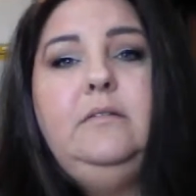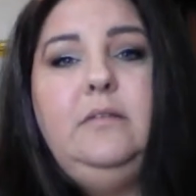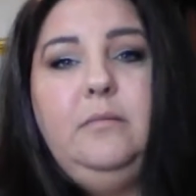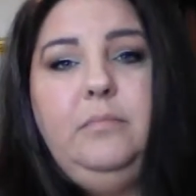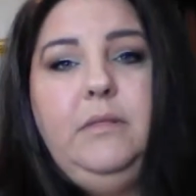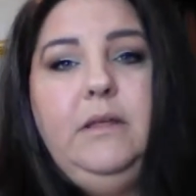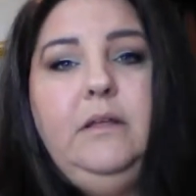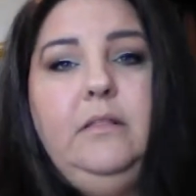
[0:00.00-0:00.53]

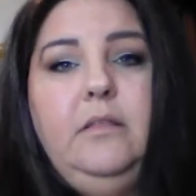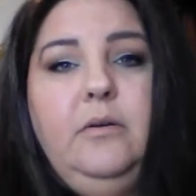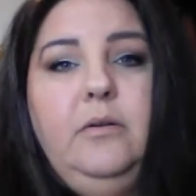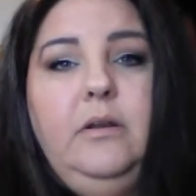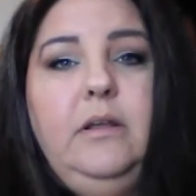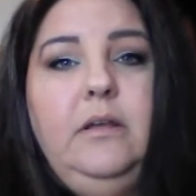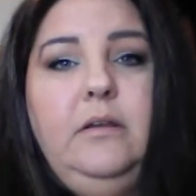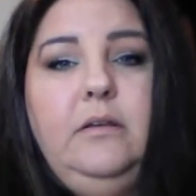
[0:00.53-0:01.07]
something that
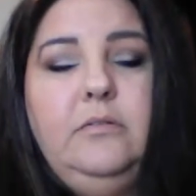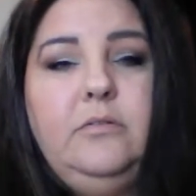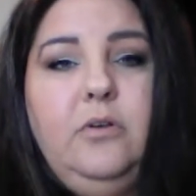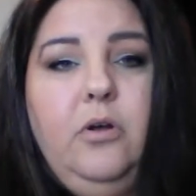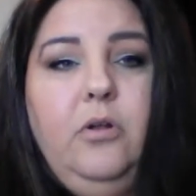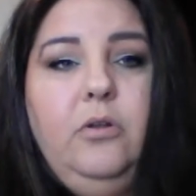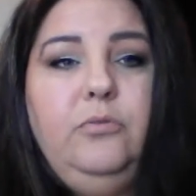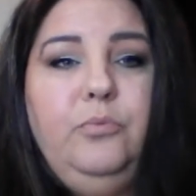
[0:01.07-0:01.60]
is
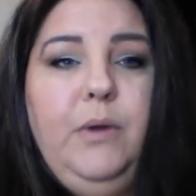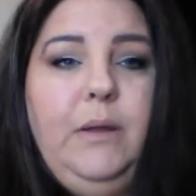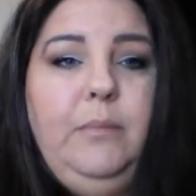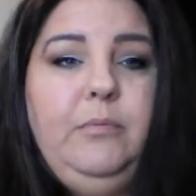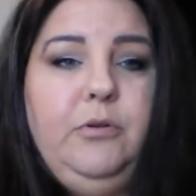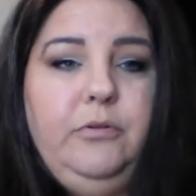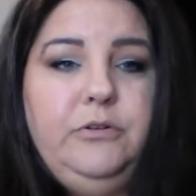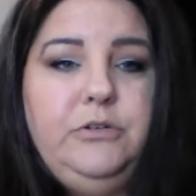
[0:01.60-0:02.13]
called
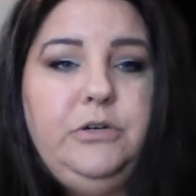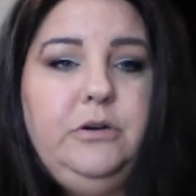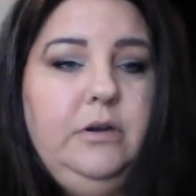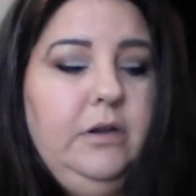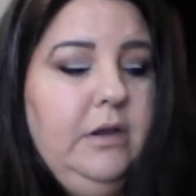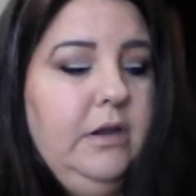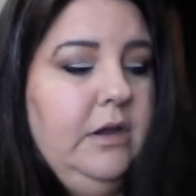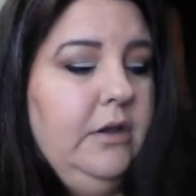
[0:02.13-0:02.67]
rape culture.